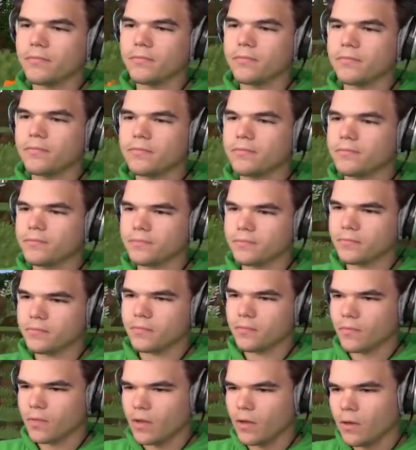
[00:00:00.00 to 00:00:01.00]
Crainer, I'm not.
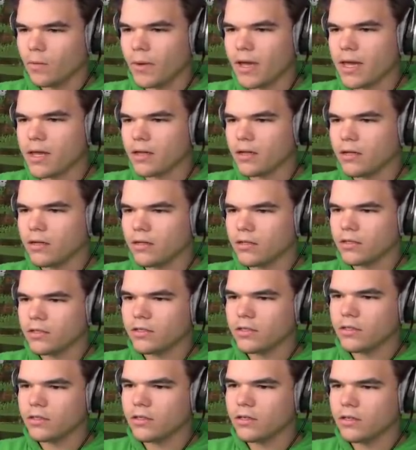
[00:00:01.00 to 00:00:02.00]
Jelly, Jelly, you right
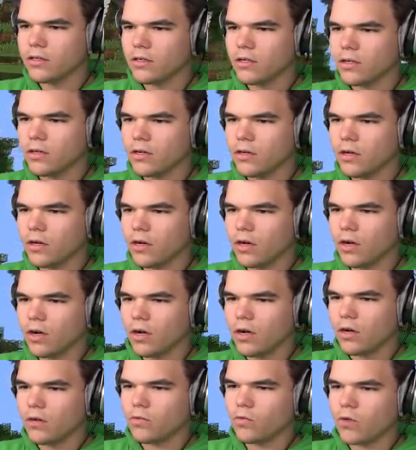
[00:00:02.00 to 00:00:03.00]
click to place.
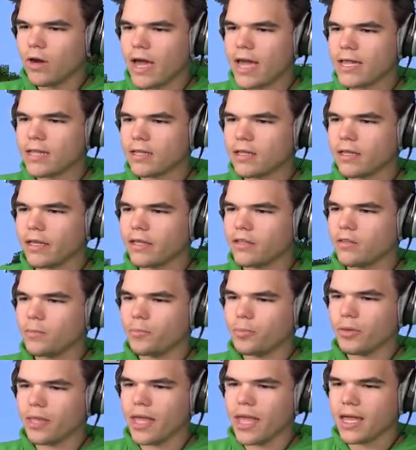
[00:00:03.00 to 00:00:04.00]
Wait, right click that? to
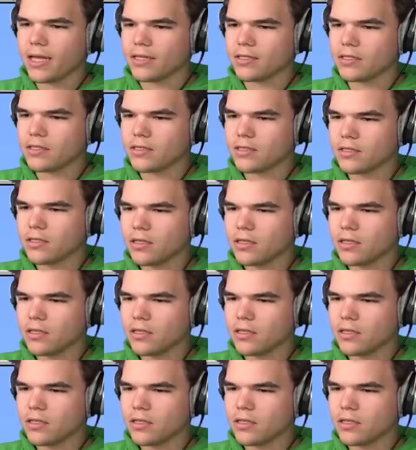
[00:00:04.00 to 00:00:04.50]
place.